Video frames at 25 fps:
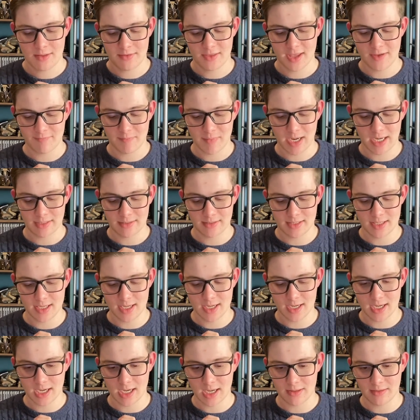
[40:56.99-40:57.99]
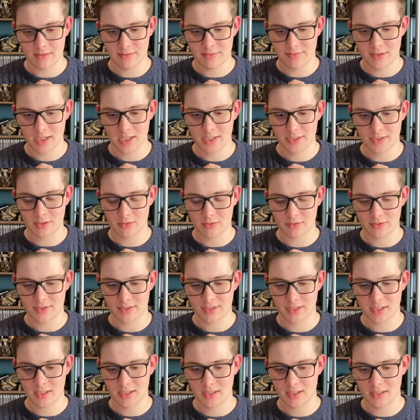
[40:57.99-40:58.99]
They've made the, uh, the Third
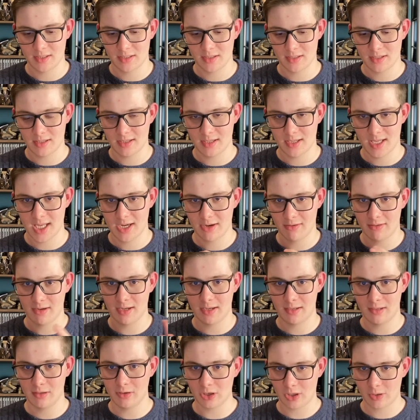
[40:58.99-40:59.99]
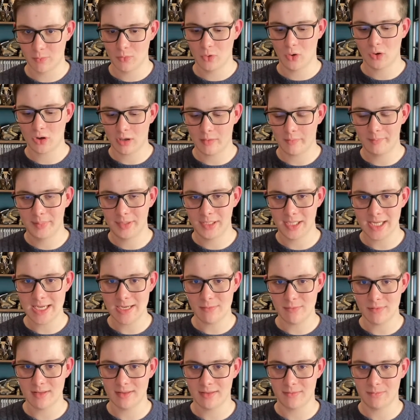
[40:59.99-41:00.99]
Doctor era look more
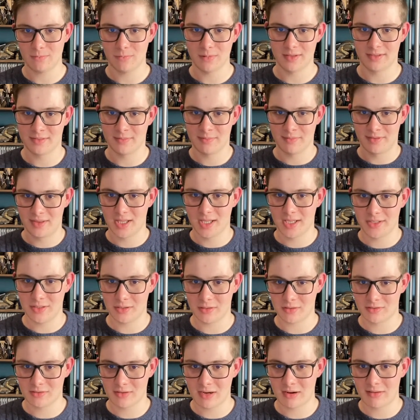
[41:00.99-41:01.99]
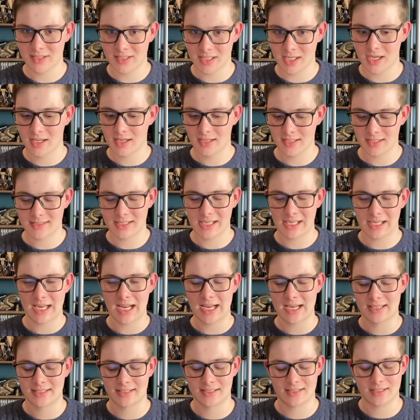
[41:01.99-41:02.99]
complete with, with some Third Doctor era Daleks at
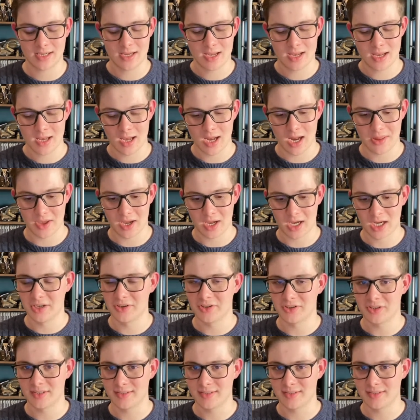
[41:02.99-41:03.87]
last uh, that aren't